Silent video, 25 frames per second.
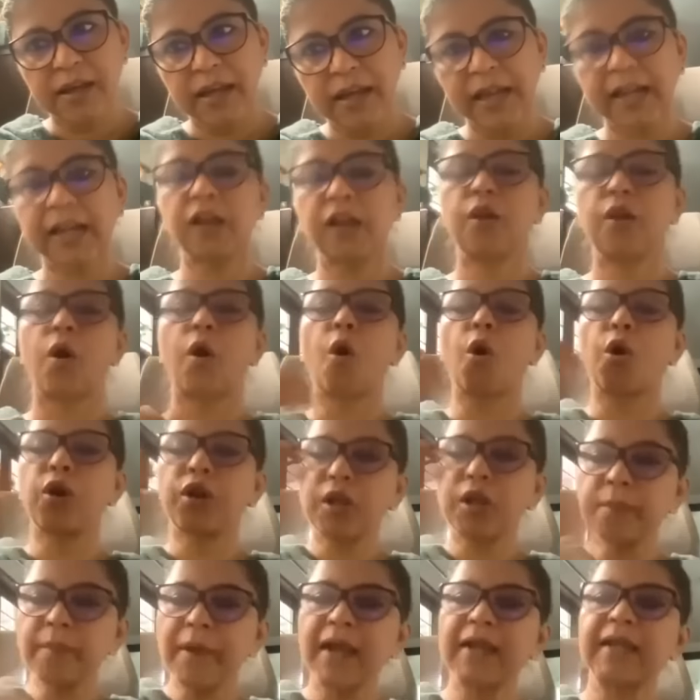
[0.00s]
It'll
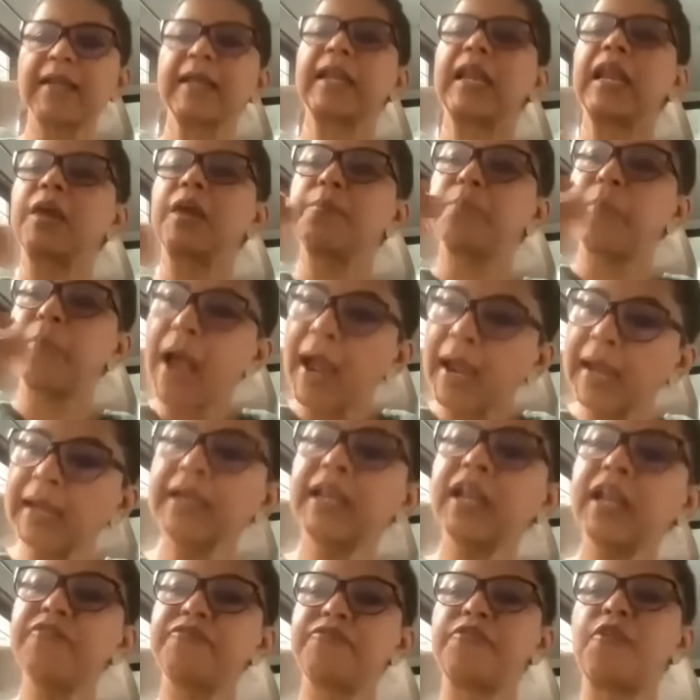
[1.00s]
automatically, by
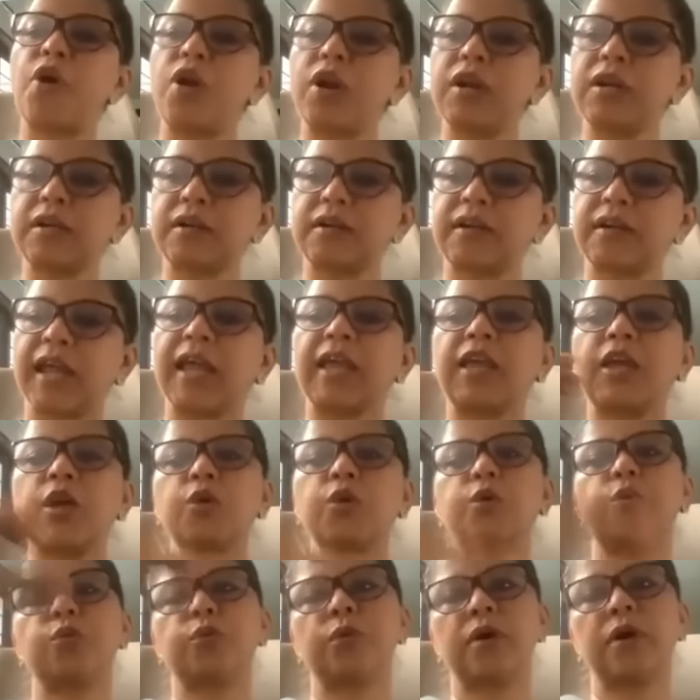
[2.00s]
default, take
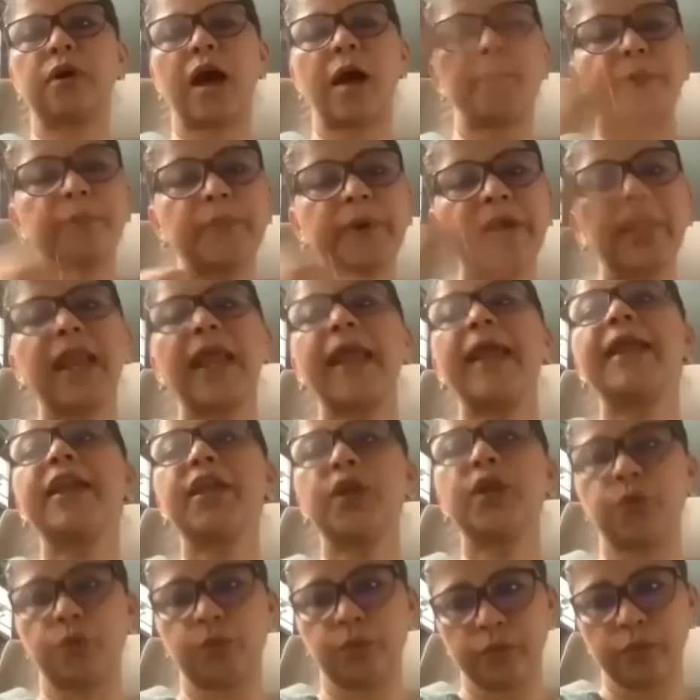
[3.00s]
you to upgrade
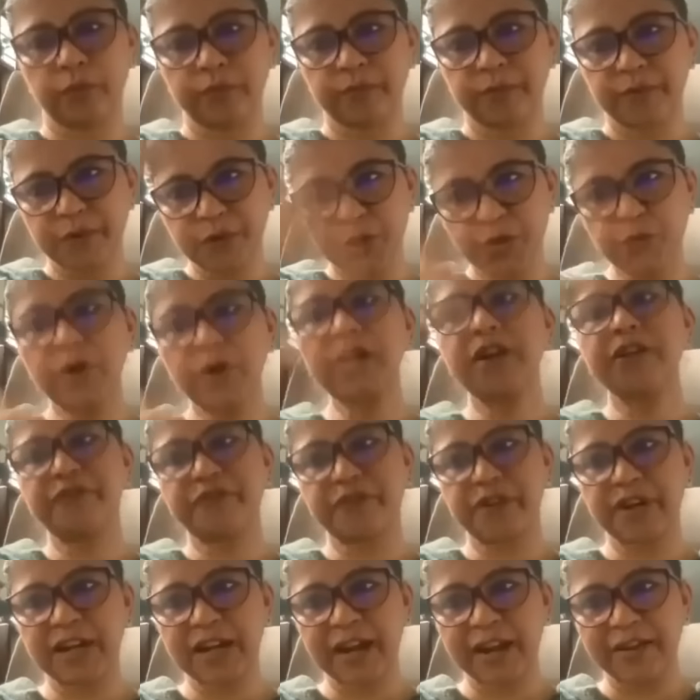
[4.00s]
you to a
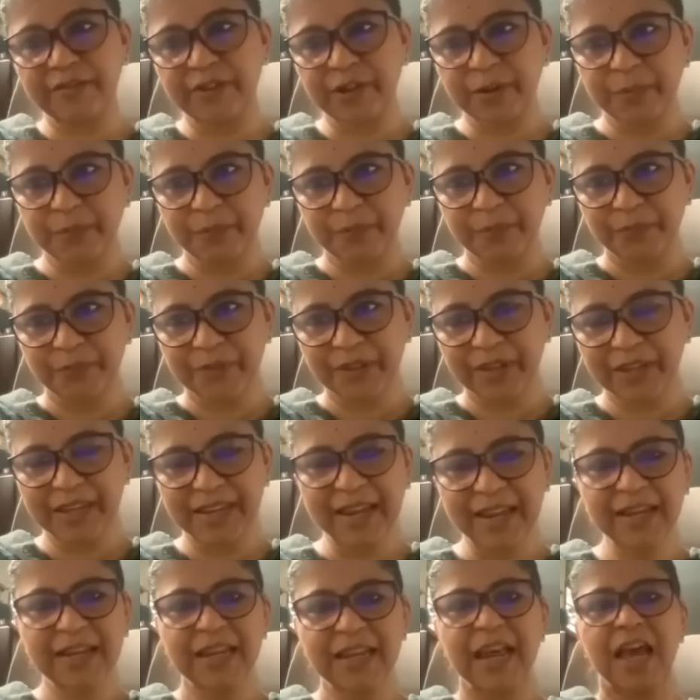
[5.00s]
different level.
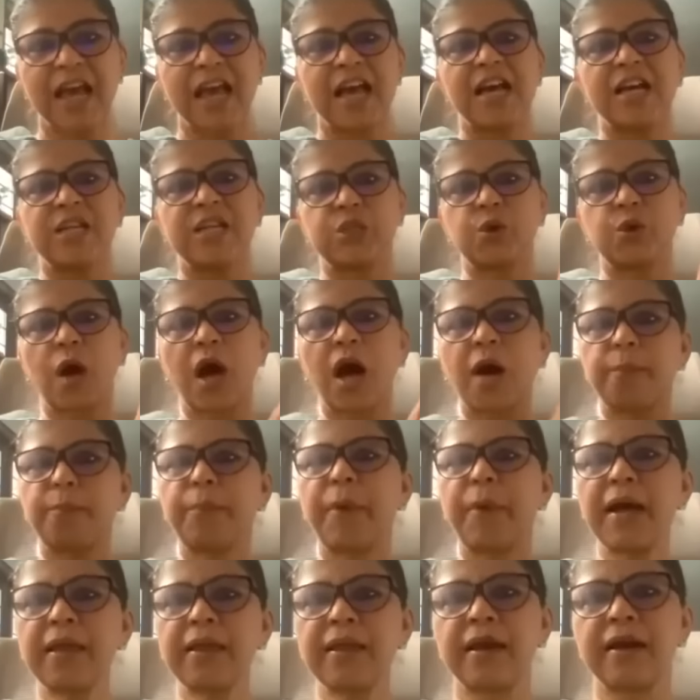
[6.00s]
Correct? So
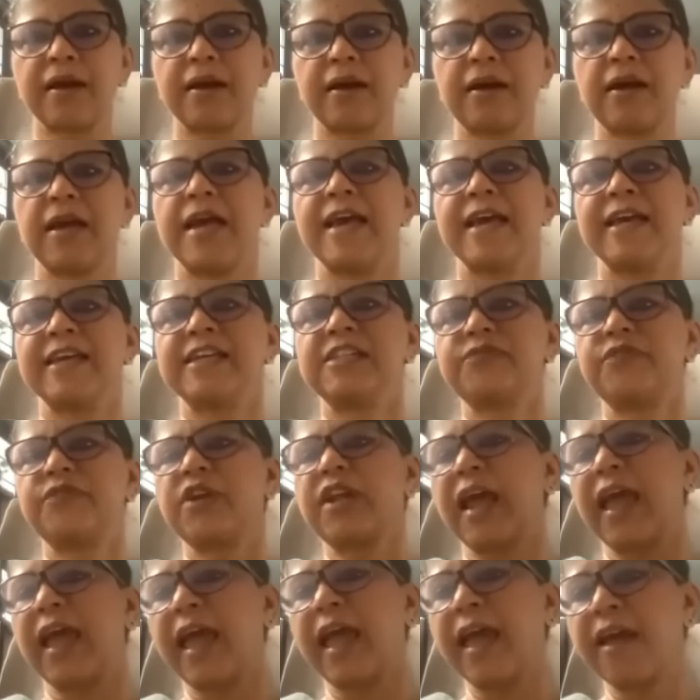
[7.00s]
apana is for
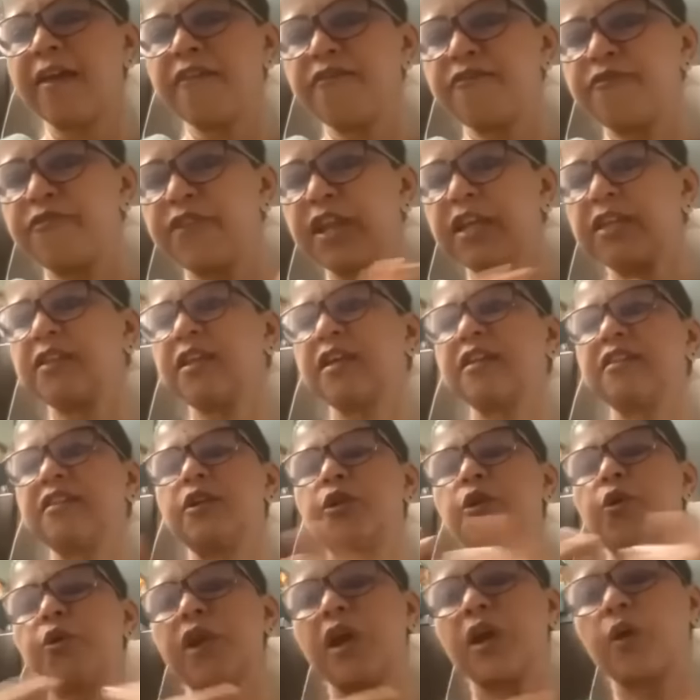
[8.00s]
everything
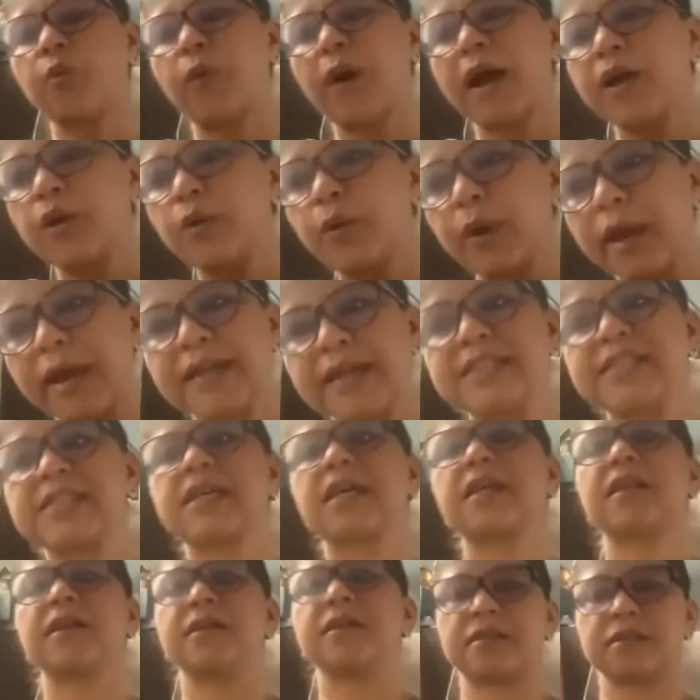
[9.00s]
that you require to
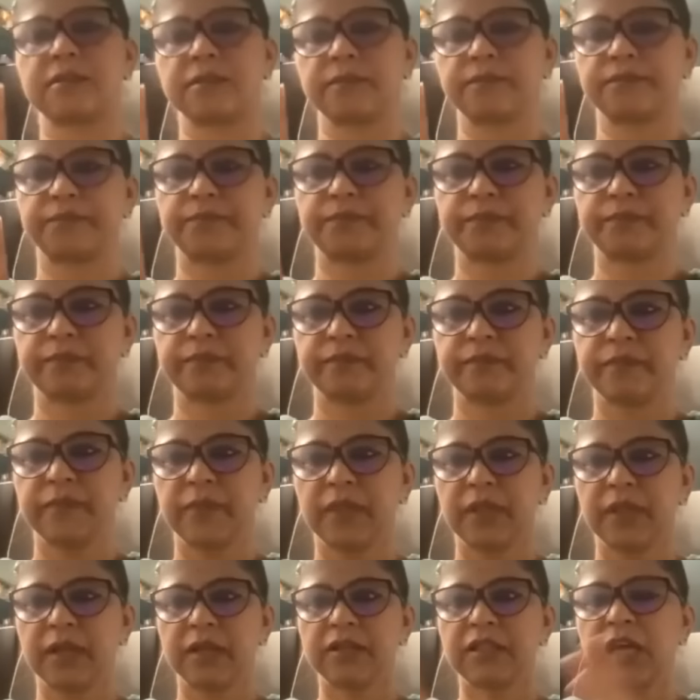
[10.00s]
excrete.
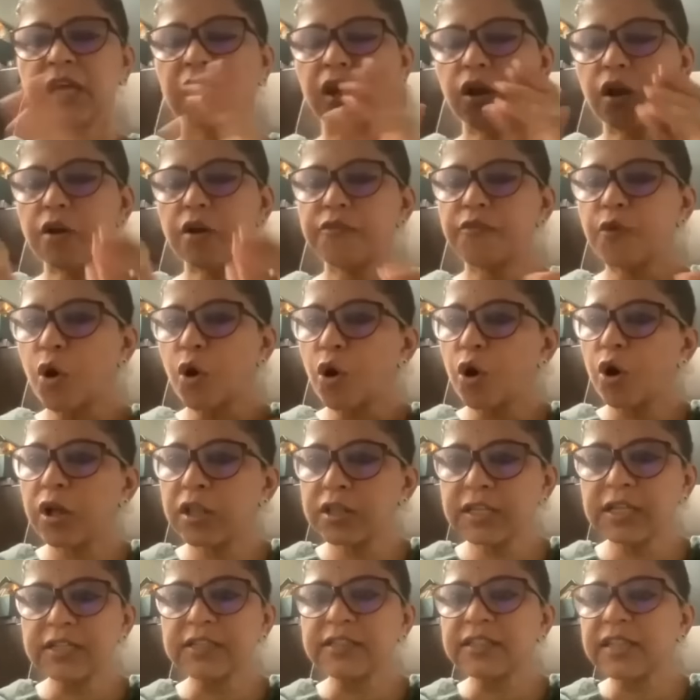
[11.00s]
Think of
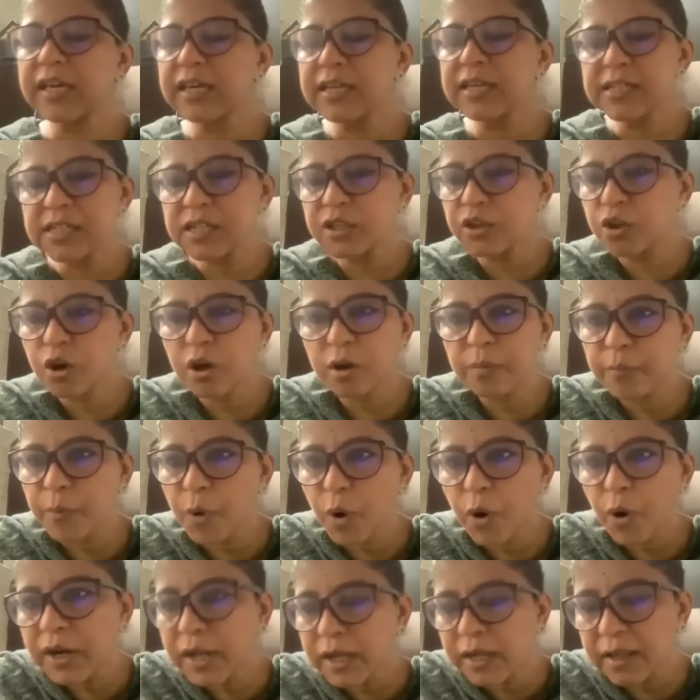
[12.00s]
all the things in your
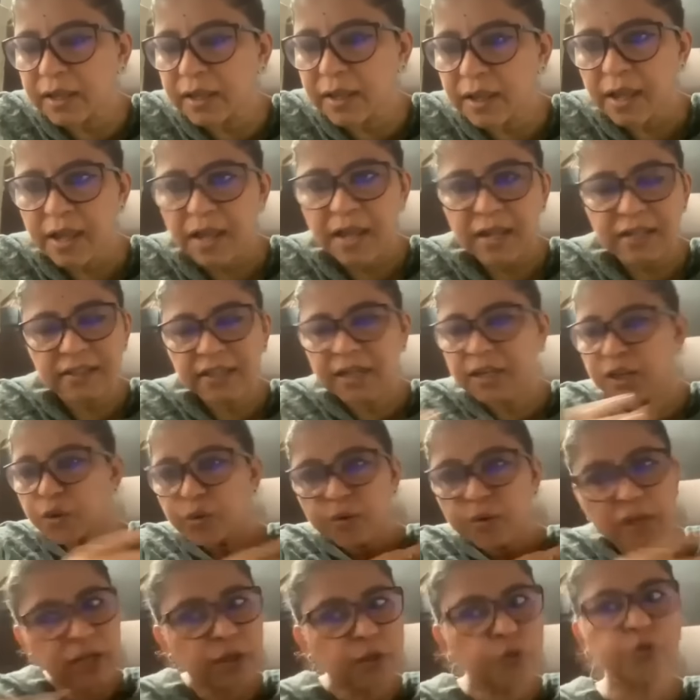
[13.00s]
body that
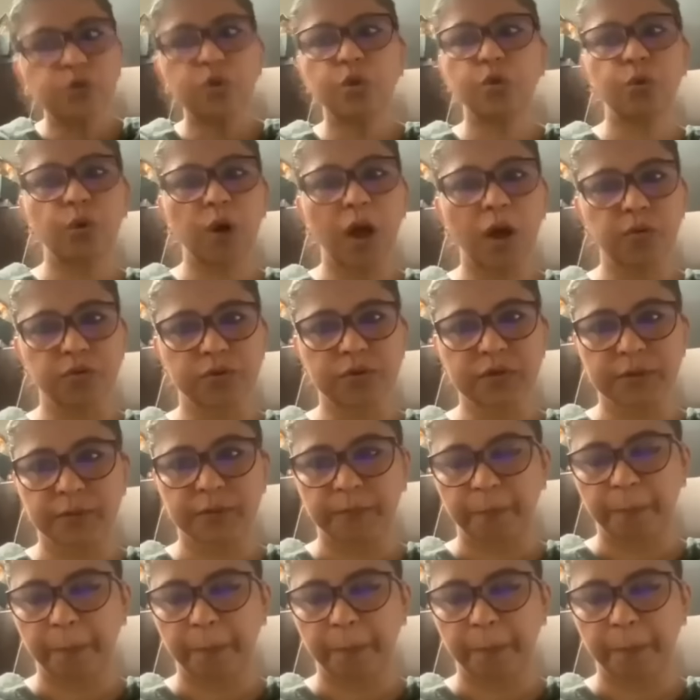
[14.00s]
you need to throw out.